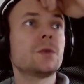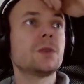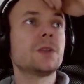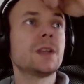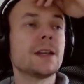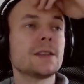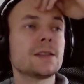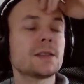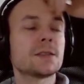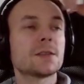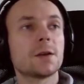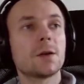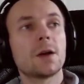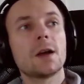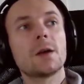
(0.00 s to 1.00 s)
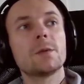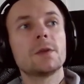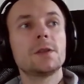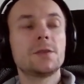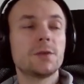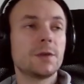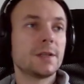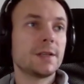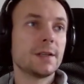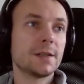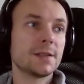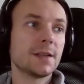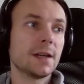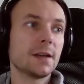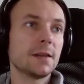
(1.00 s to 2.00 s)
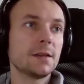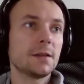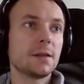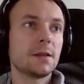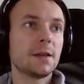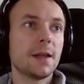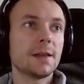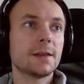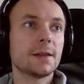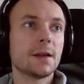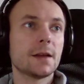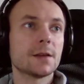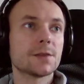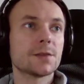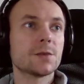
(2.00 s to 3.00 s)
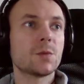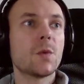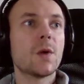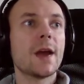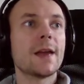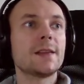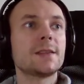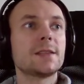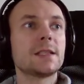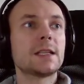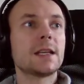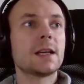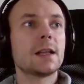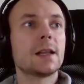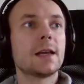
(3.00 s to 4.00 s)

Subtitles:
disk, so I will do it in a second. Let us wait till